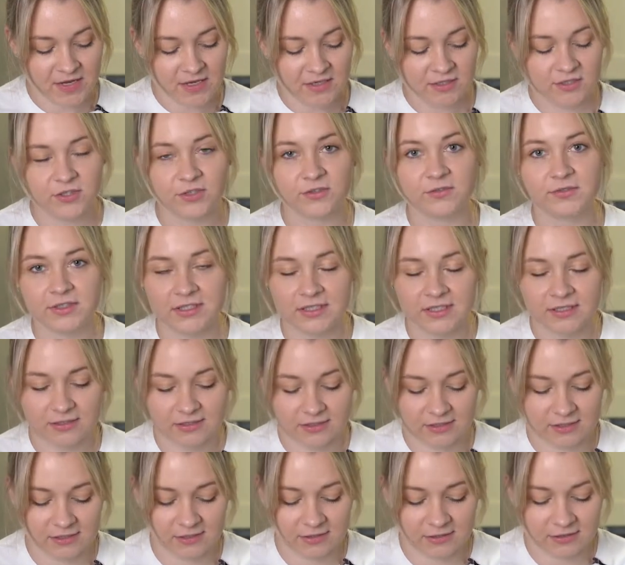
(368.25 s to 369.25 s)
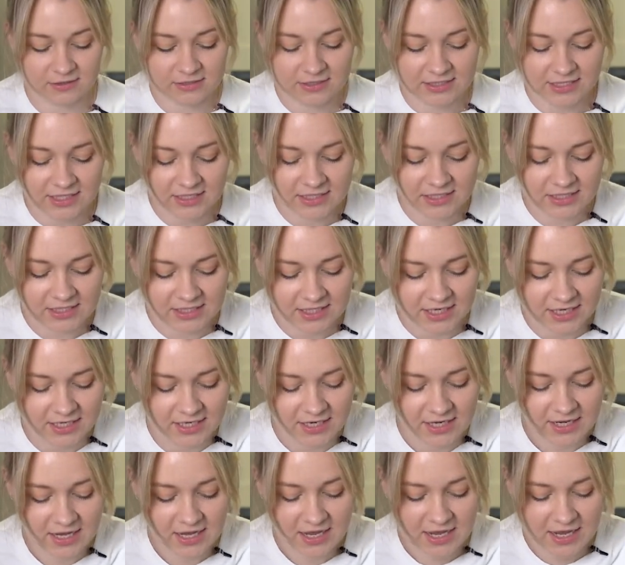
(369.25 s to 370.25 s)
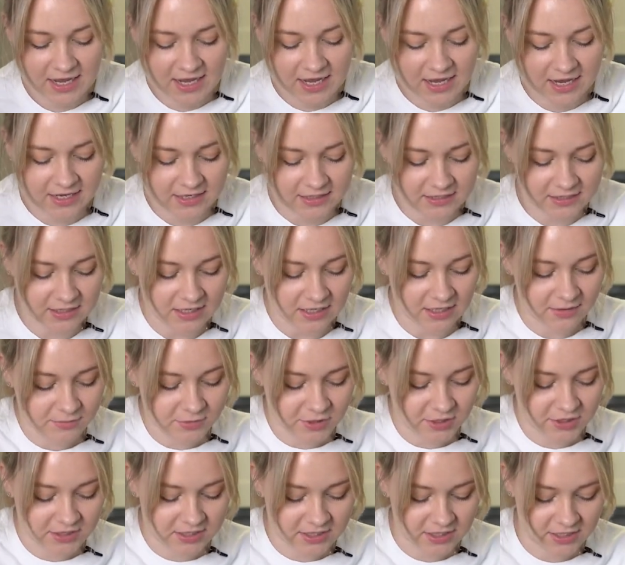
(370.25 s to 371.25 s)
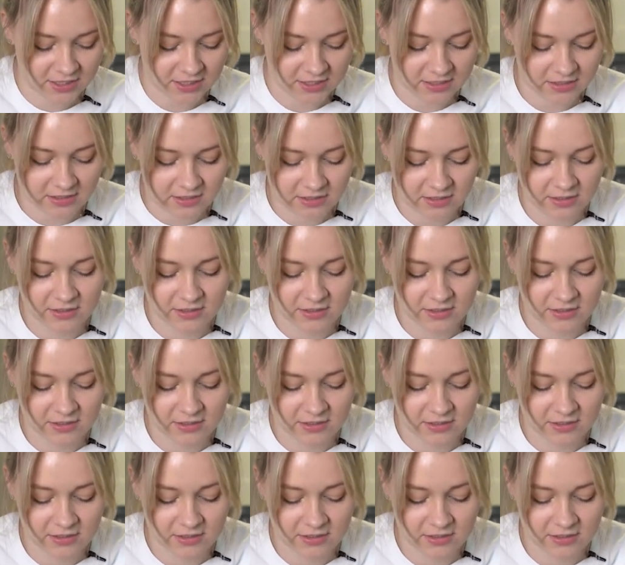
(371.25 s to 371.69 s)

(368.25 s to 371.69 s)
surface is a little dusted, and I'm just gonna